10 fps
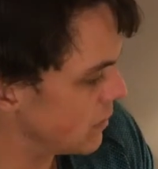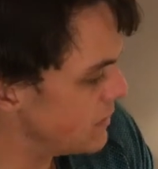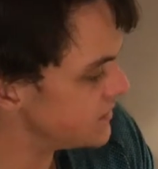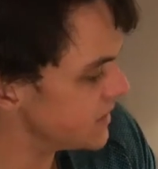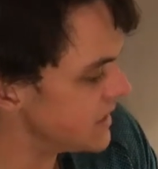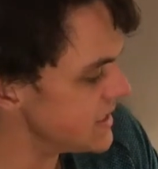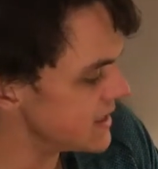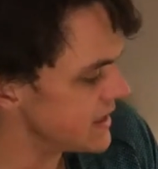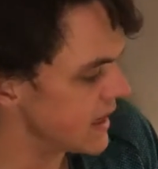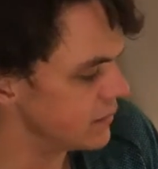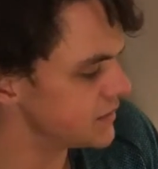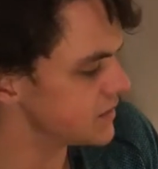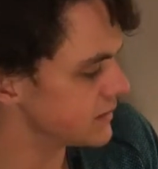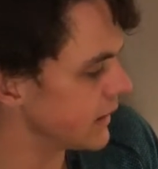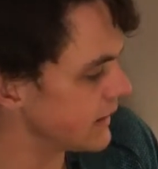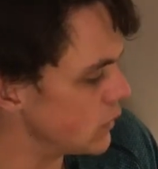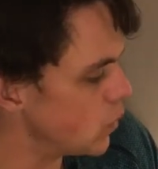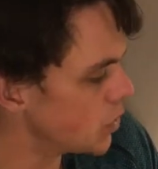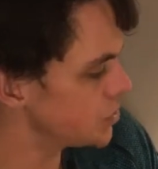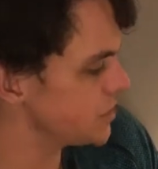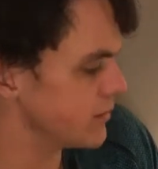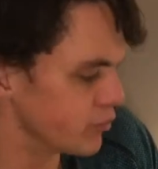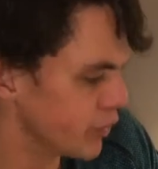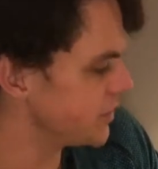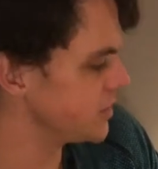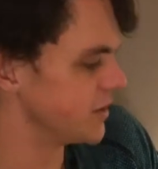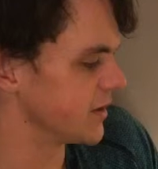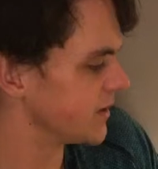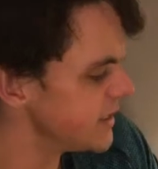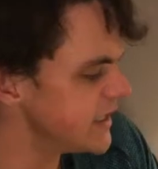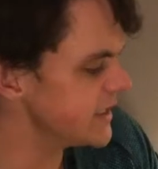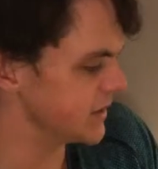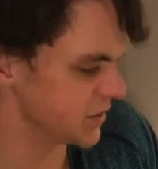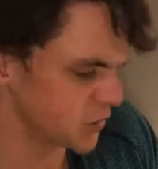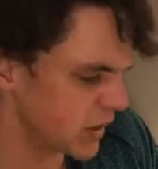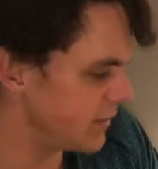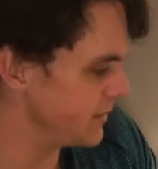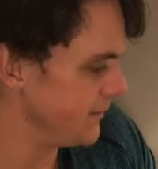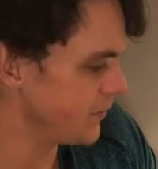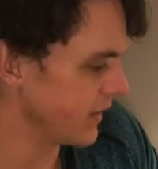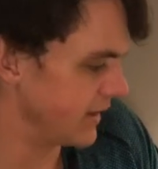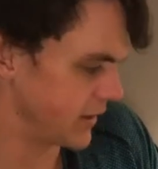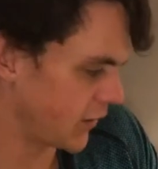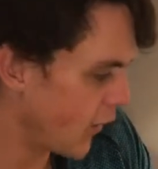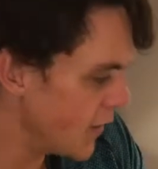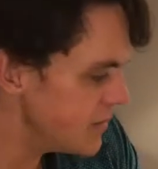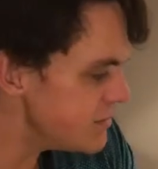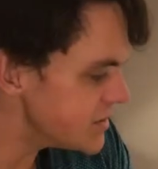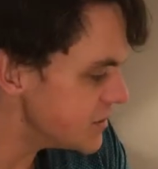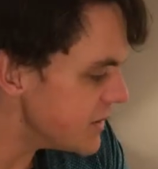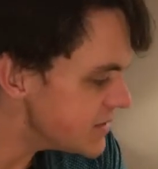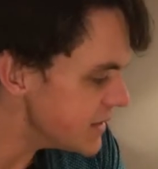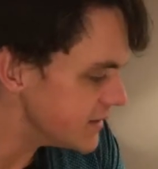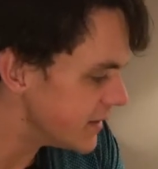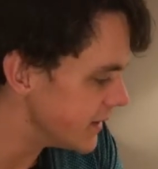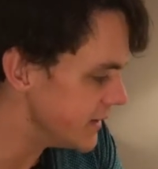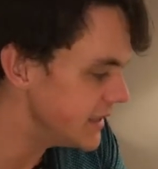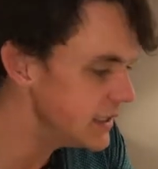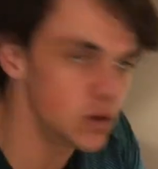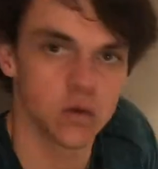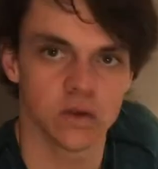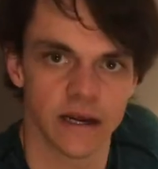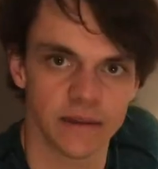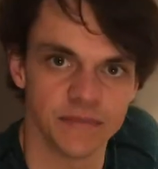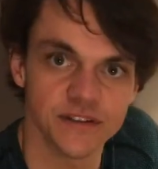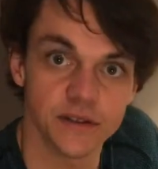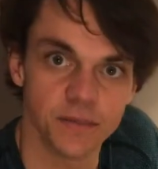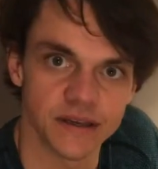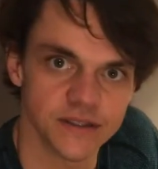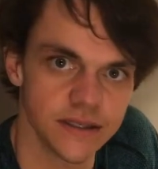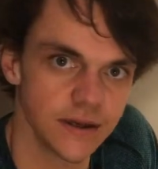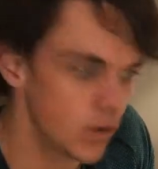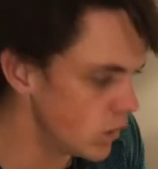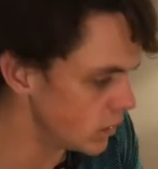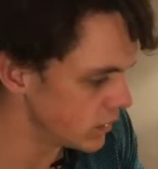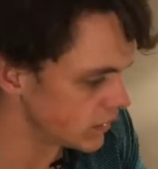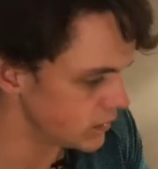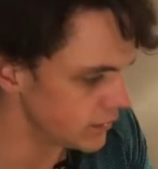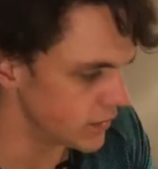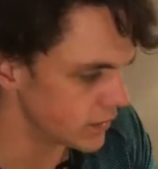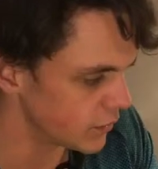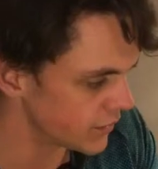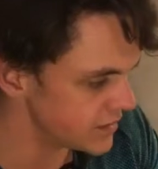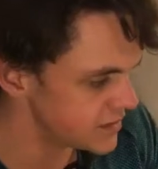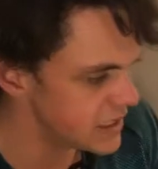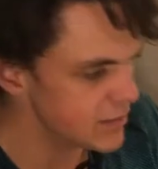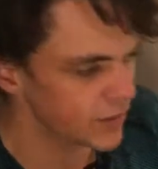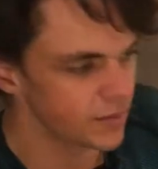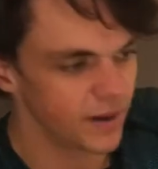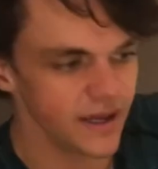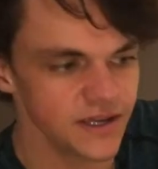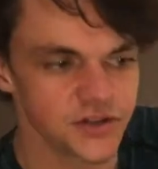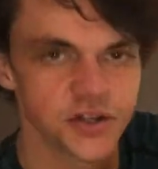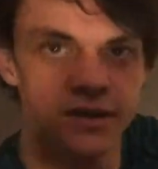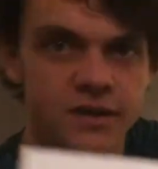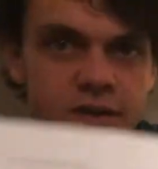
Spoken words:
Mr. Neat and Mr. Tidy washed and brushed and cleaned and scrubbed and combed Mr. Messy until he didn't look like Mr. Messy at all. Look, you can already see him on the page.